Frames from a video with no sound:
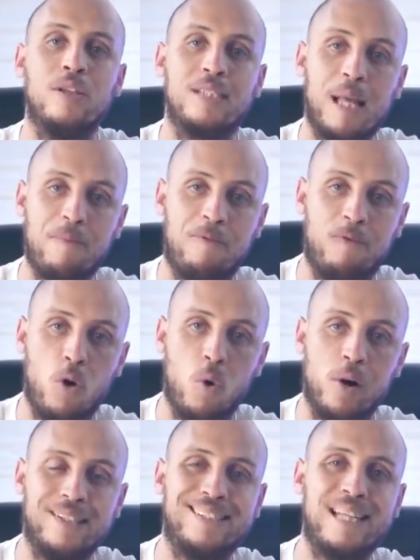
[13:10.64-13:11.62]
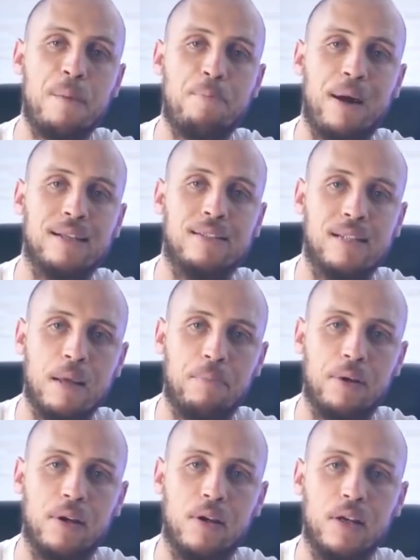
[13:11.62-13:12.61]
step forward step by
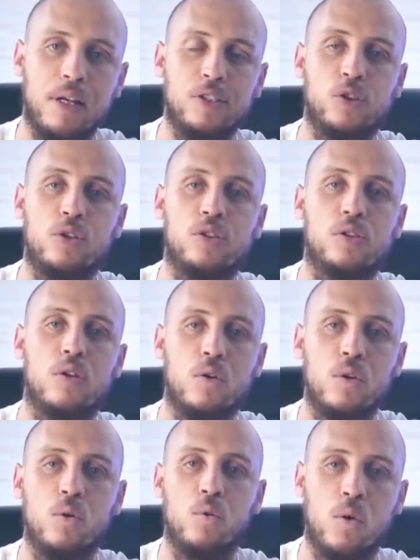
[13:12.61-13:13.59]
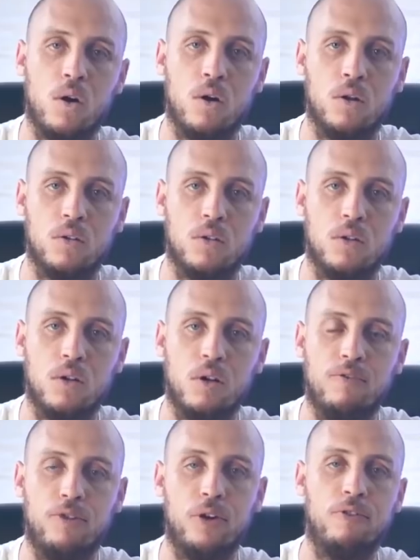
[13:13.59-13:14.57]
step into this new world
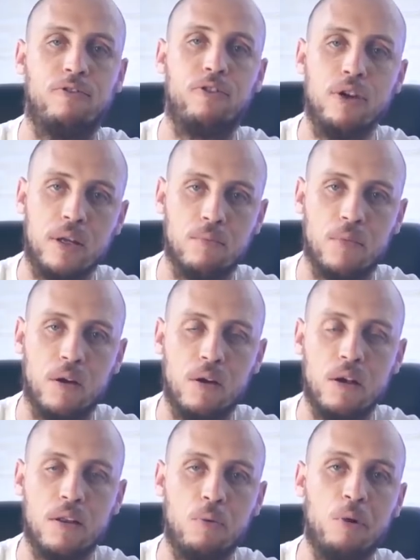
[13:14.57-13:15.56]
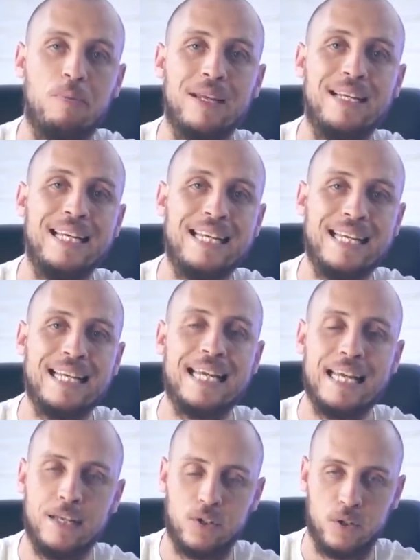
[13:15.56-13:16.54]
full of freedom that we'll be leading
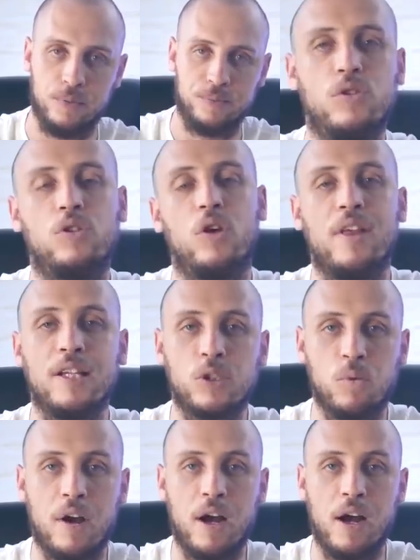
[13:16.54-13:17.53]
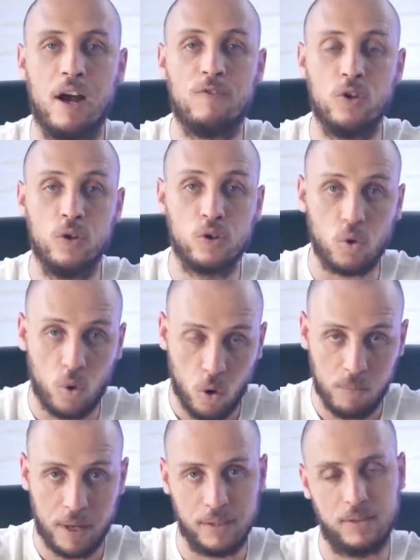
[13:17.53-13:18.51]
into. So that's why I've used
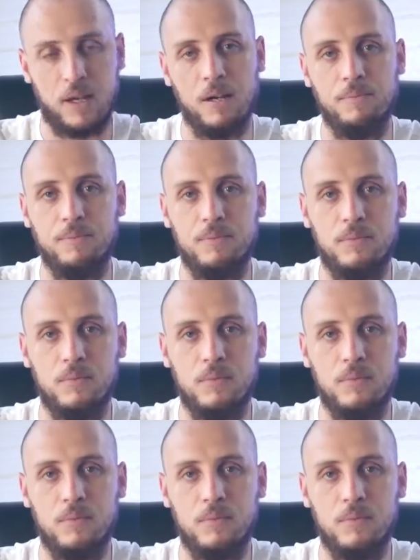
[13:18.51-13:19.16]
all my time